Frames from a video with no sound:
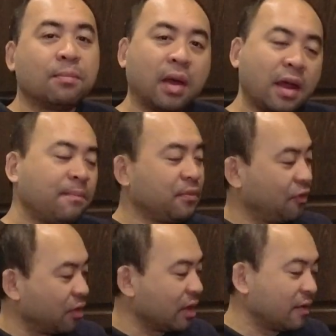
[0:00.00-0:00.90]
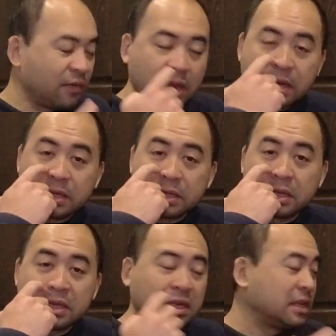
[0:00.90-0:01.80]
But for the convenience,
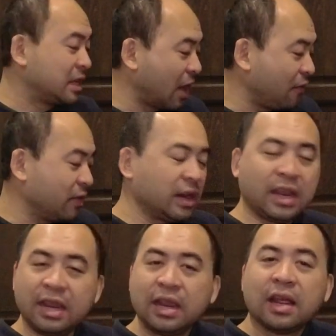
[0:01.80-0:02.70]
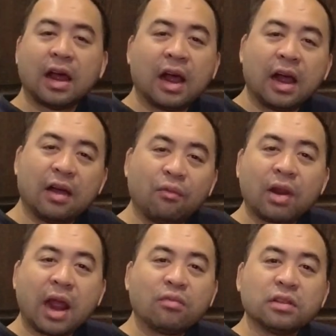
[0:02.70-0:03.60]
this is definitely
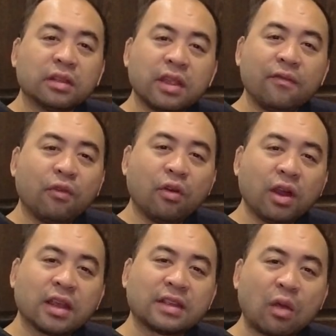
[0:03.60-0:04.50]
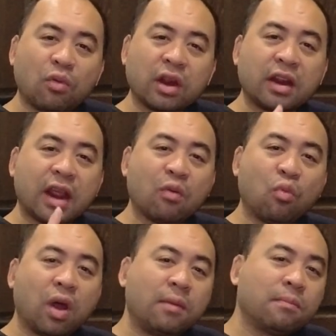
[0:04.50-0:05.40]
what I was looking for, because I wanted a
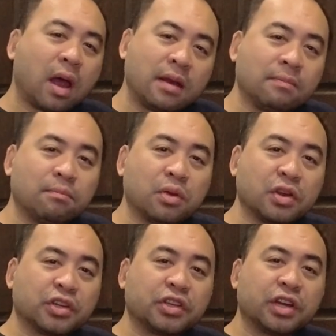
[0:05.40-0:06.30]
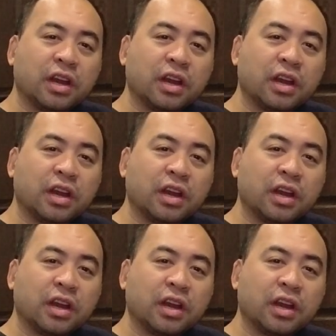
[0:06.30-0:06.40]
one button push